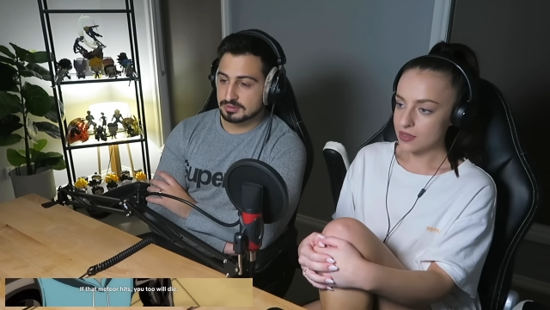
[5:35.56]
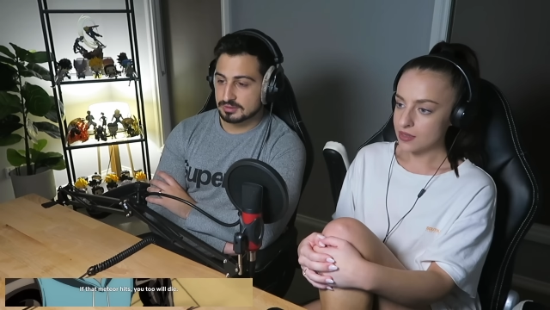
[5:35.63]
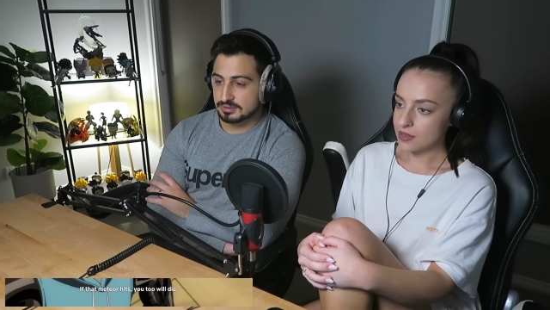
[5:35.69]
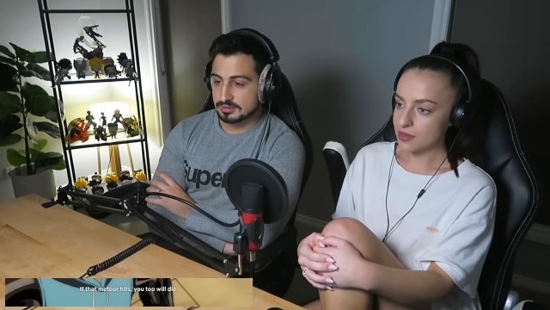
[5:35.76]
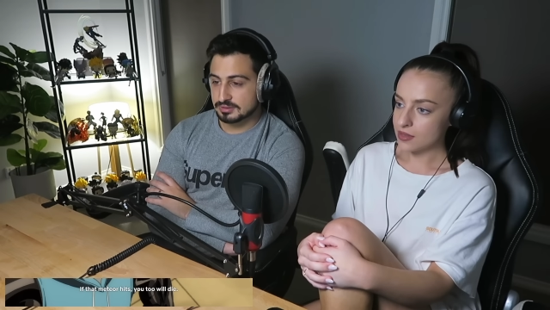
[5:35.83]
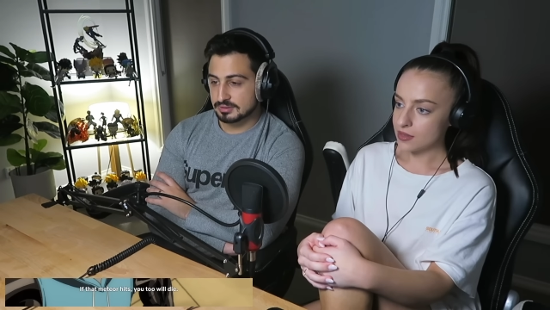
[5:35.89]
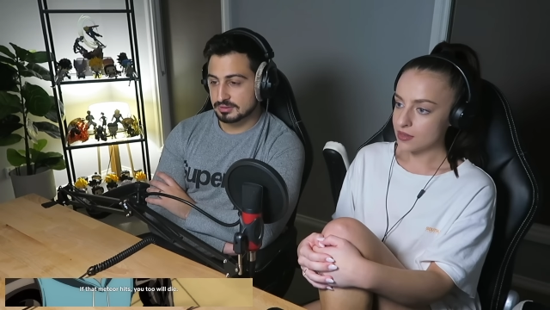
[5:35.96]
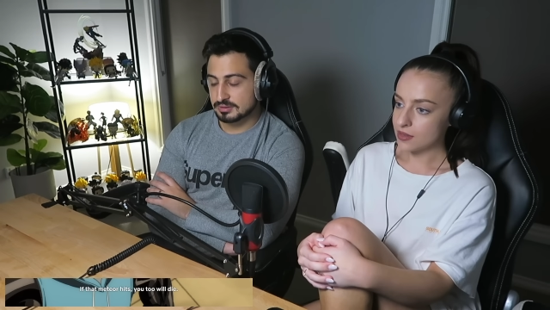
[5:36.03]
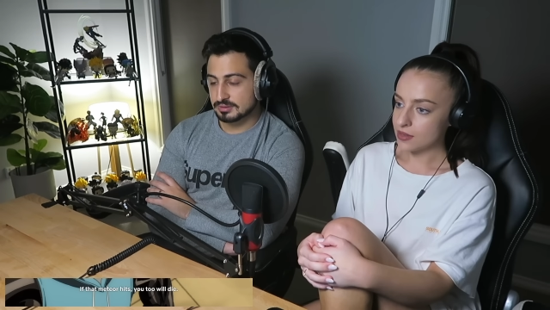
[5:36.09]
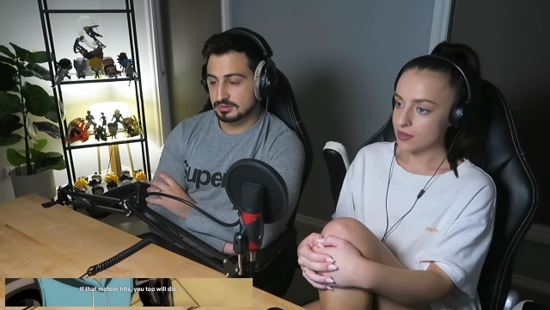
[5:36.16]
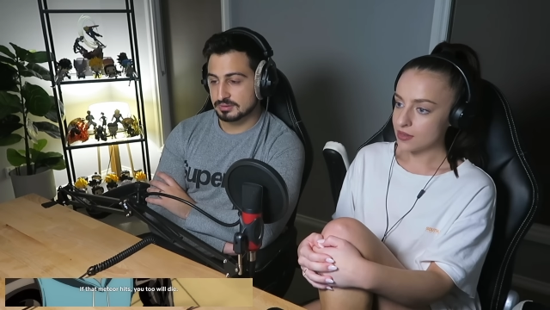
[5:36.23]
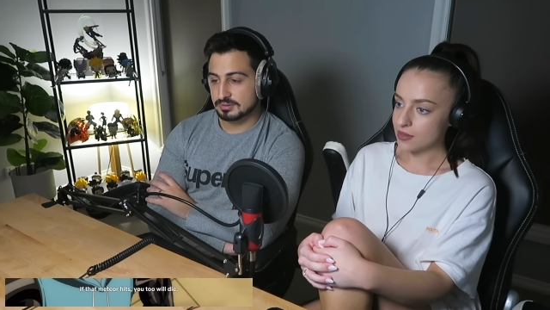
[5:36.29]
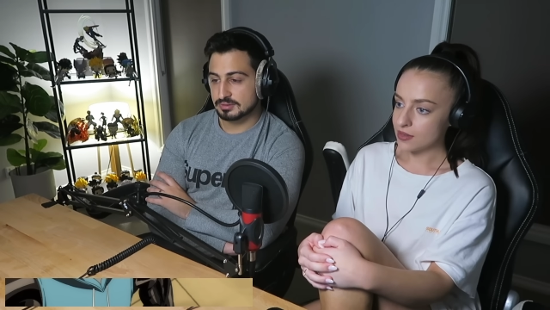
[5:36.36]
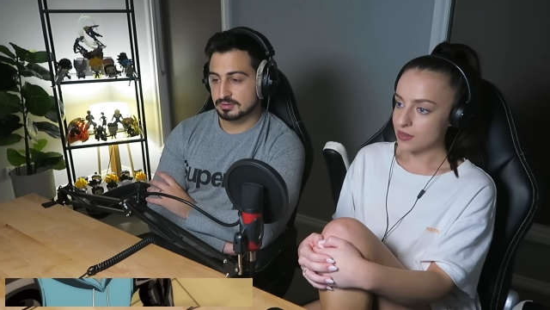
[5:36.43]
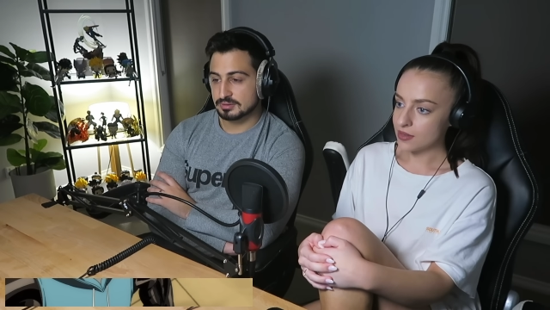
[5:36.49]

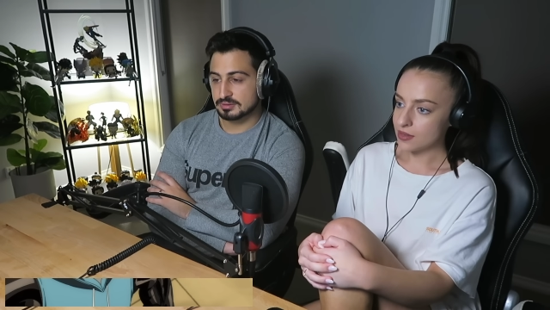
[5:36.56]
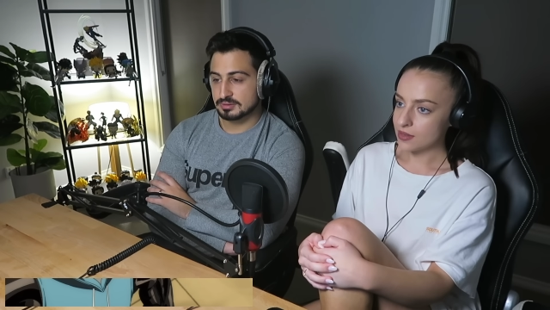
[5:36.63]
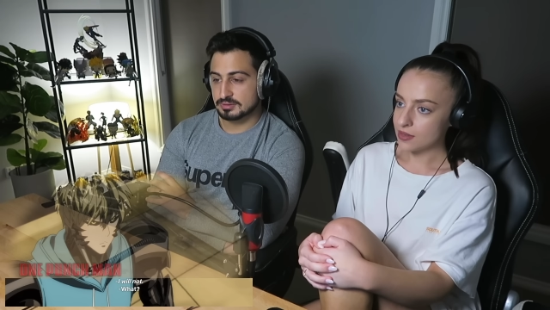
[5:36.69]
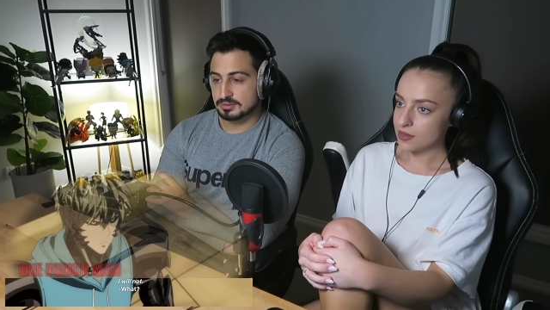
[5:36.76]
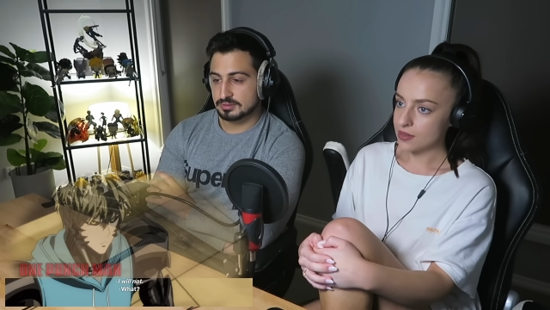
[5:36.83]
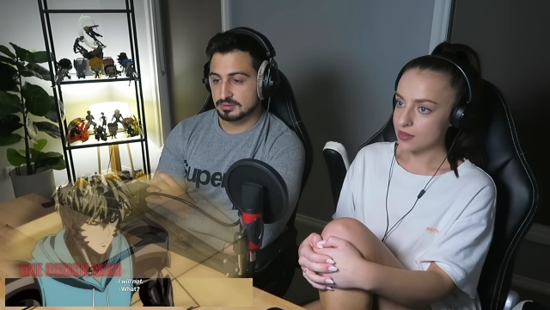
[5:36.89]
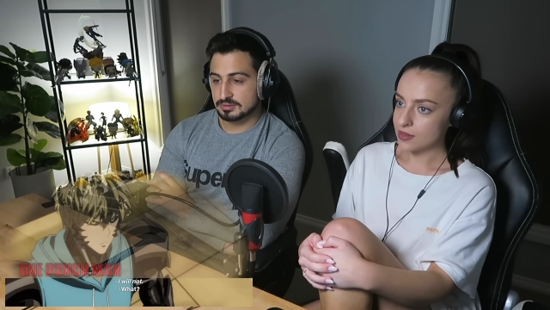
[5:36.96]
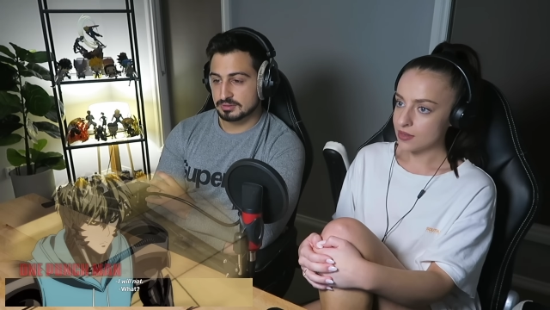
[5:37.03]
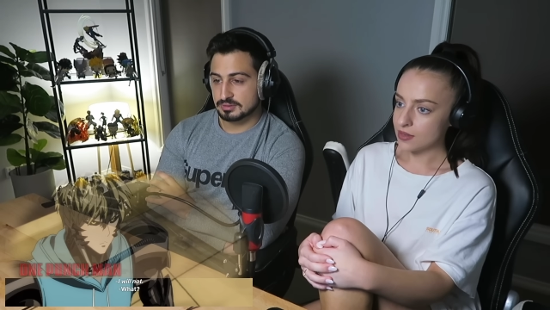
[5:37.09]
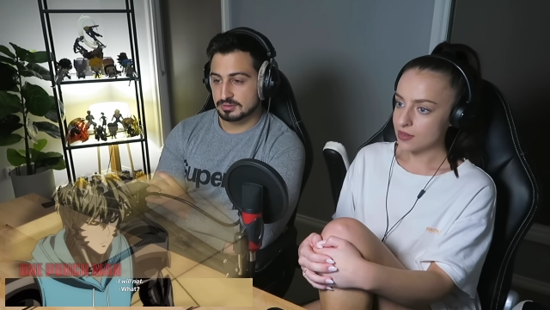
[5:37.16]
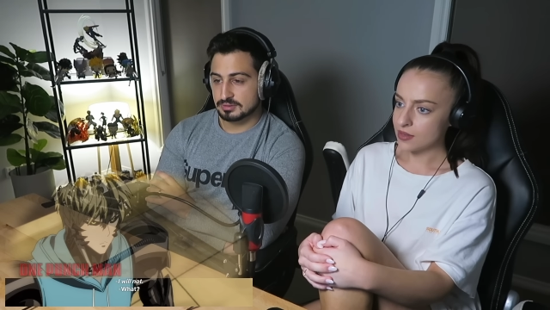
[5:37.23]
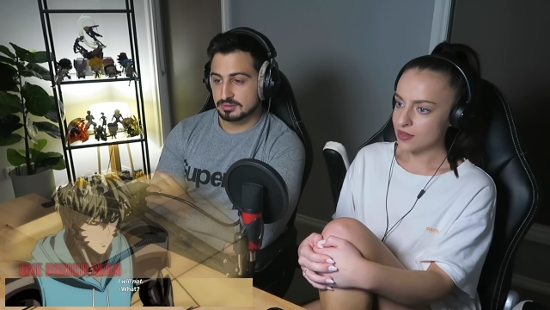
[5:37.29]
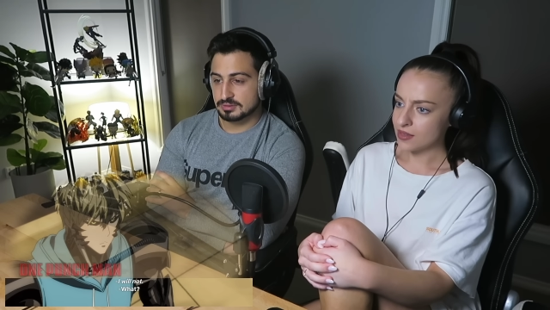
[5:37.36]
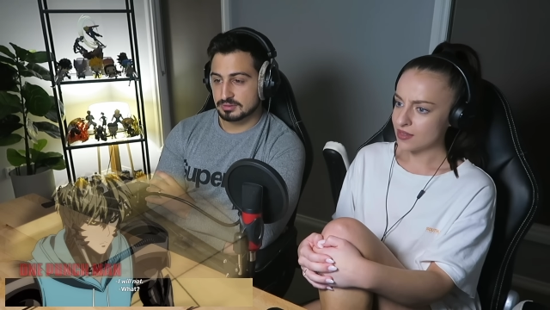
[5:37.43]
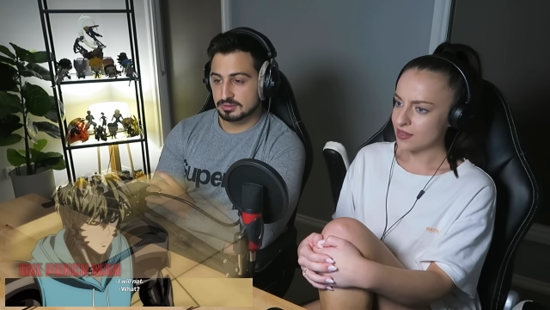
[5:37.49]
[no speech]